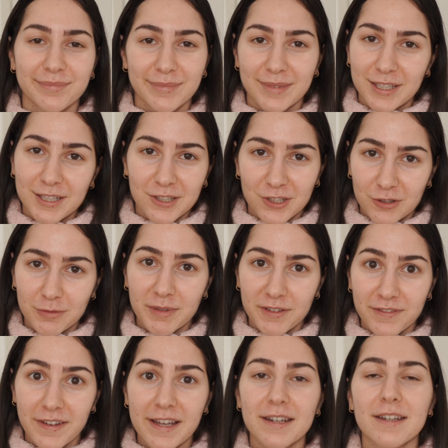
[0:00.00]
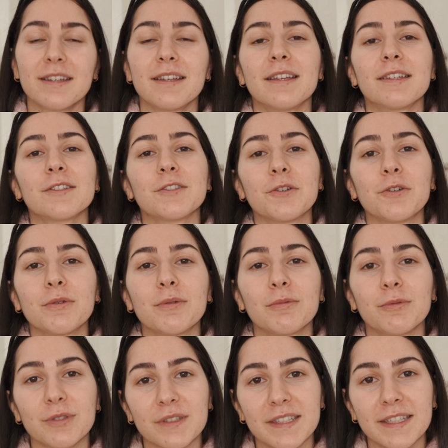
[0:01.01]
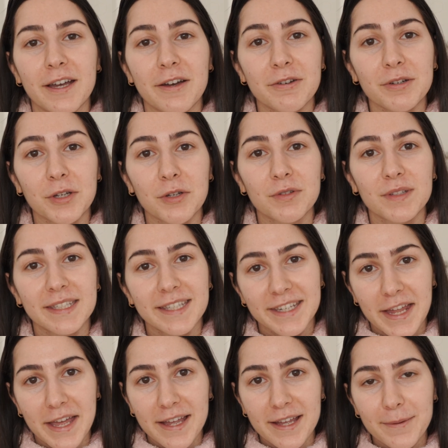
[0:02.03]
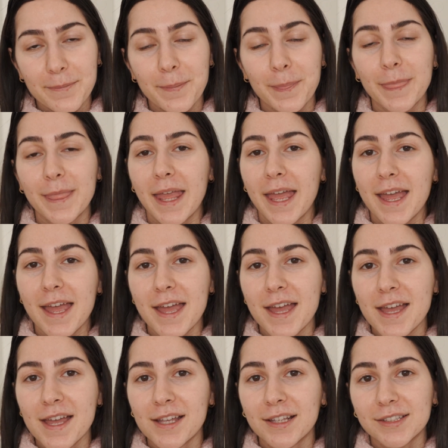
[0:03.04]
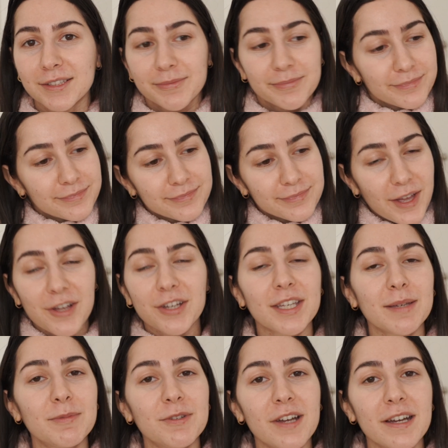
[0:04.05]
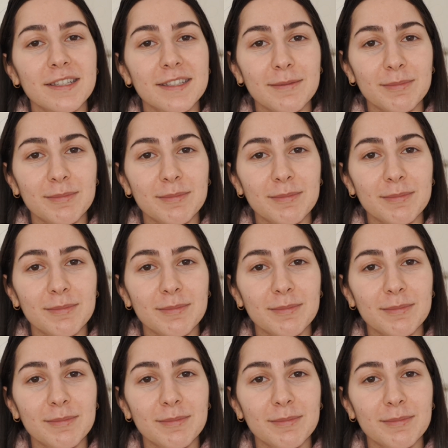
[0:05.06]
this should be fine. So we'll see how it goes tonight, and I'll keep you guys